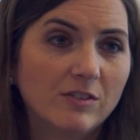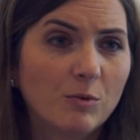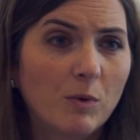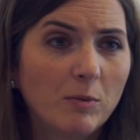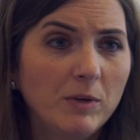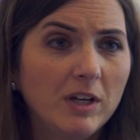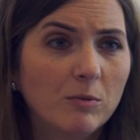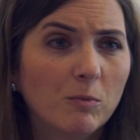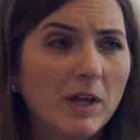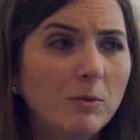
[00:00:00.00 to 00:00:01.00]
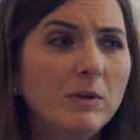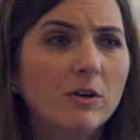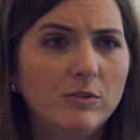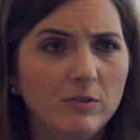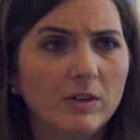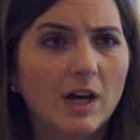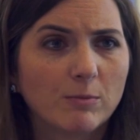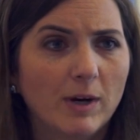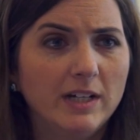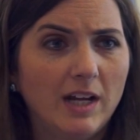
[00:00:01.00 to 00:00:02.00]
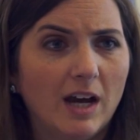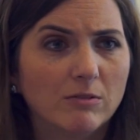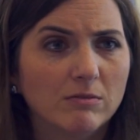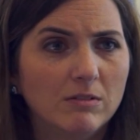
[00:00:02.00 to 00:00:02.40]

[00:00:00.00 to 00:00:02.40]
And so why don't we go do that right now?